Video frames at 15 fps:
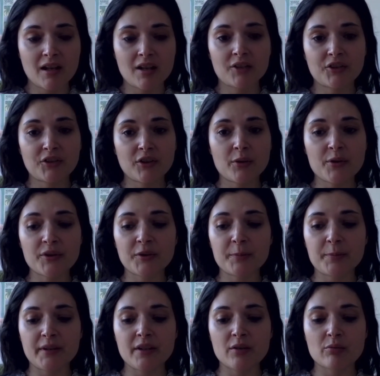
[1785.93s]
So there's
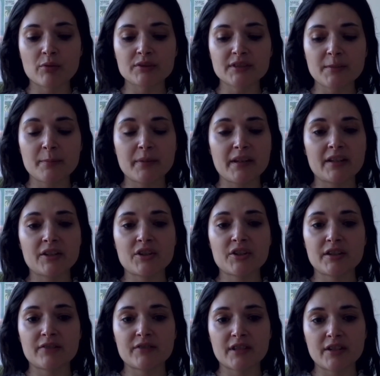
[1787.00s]
been a really big
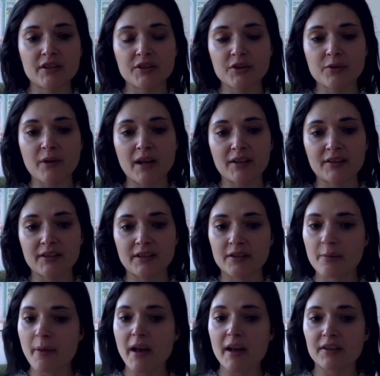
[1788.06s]
shift in the US in
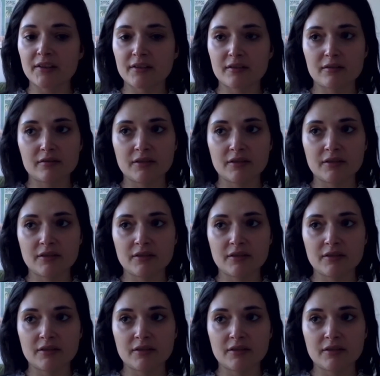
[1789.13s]
the past,